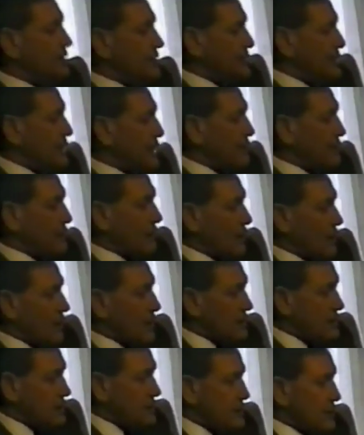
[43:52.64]
You can steer it
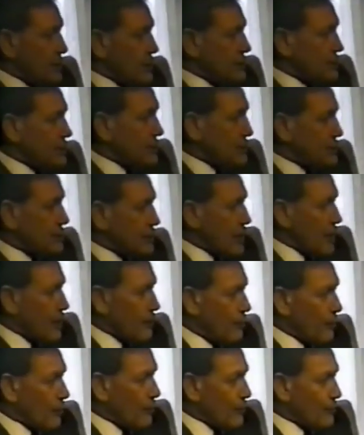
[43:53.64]
like a surgeon's
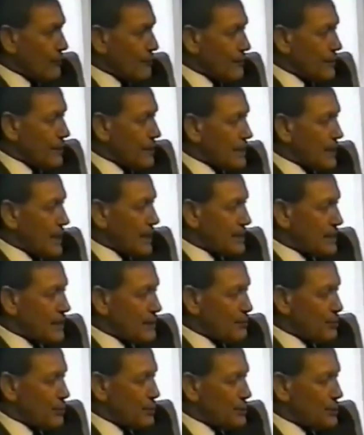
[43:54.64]
scalpel. You can
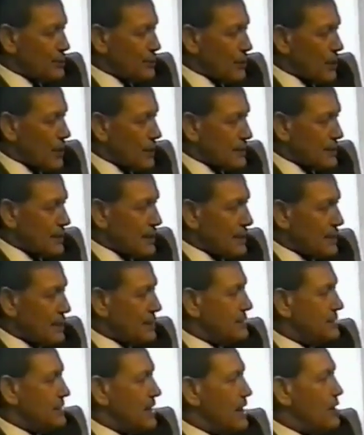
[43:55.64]
actually precisely,
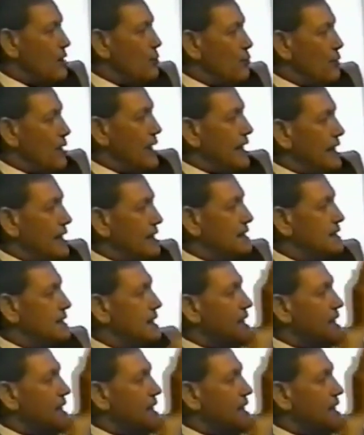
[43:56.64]
there's no wings,